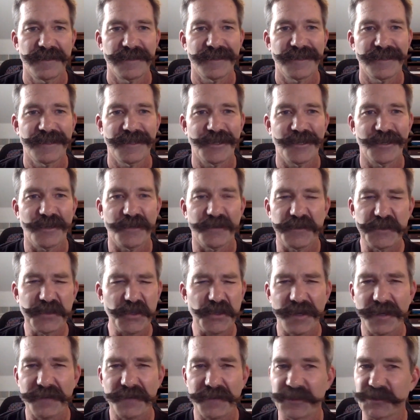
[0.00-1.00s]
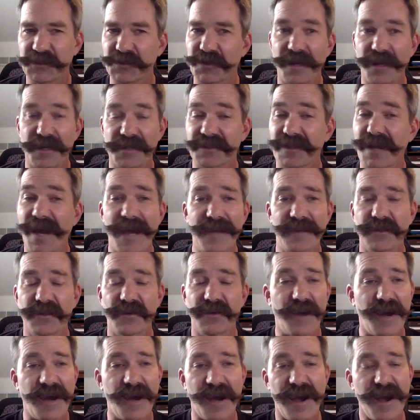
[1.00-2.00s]
You know, if you don't have the trust,
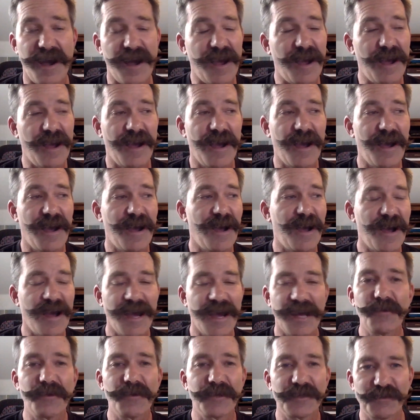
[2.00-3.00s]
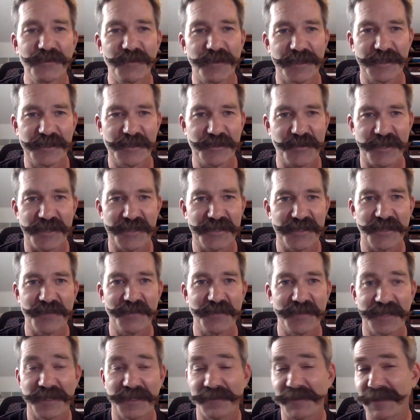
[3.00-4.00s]
I wouldn't want to trust
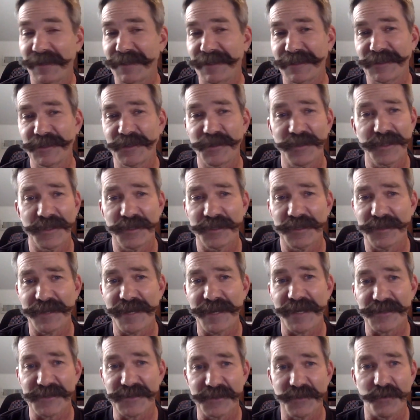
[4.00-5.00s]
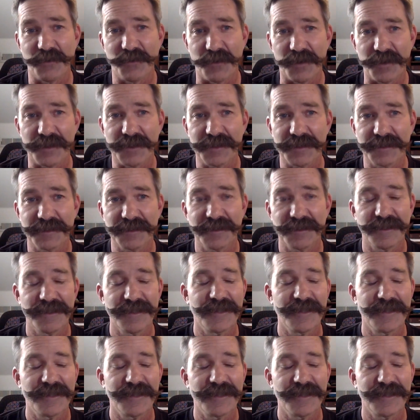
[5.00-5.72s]
something if I didn't know that it actually worked.